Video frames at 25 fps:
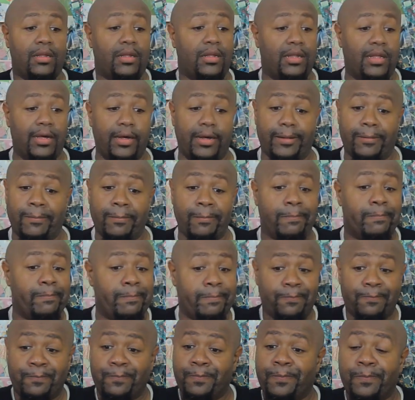look,
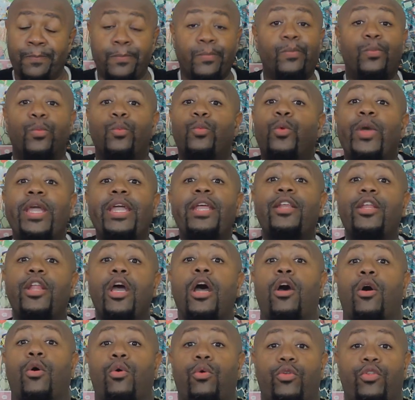we
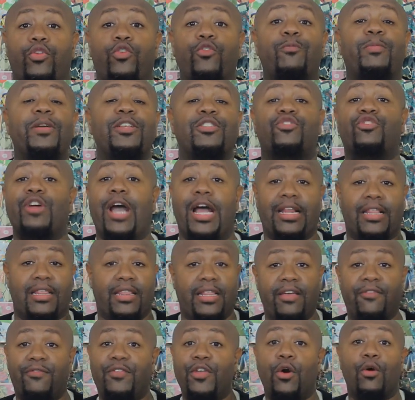know you've been trying to
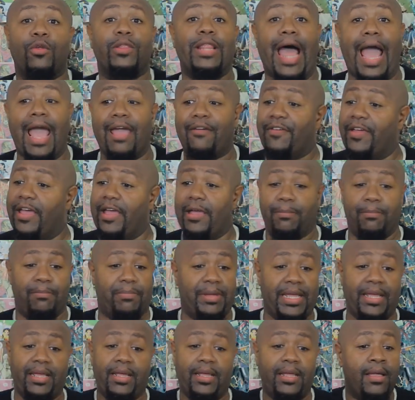live your life and
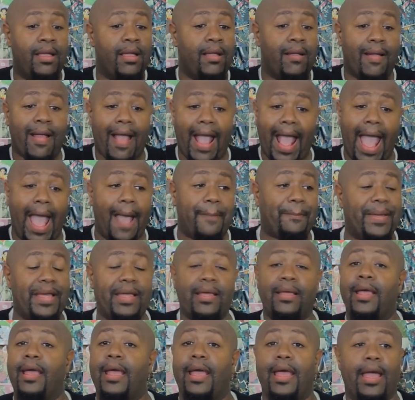be
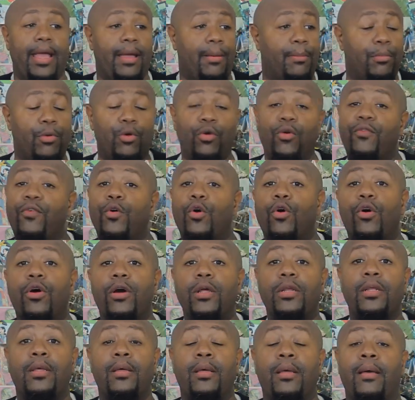happy and move
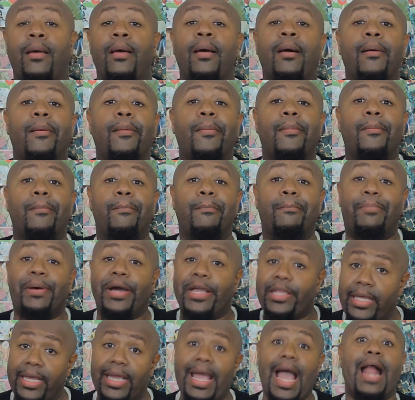on,
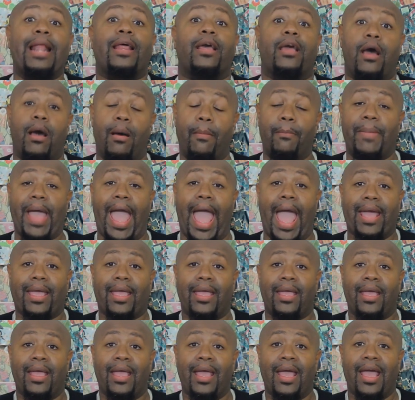but you got to come back.
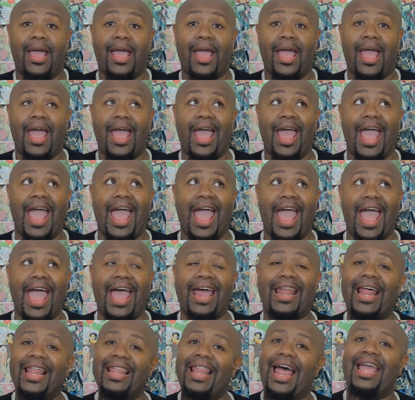
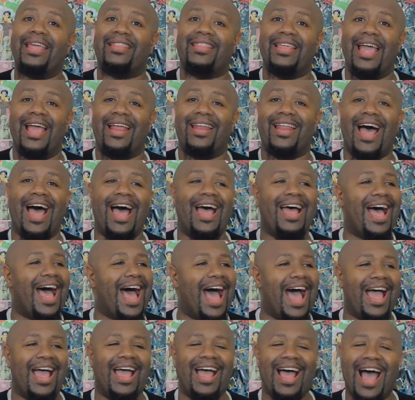And I like that.
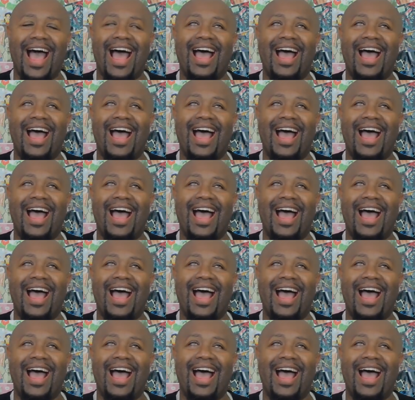I,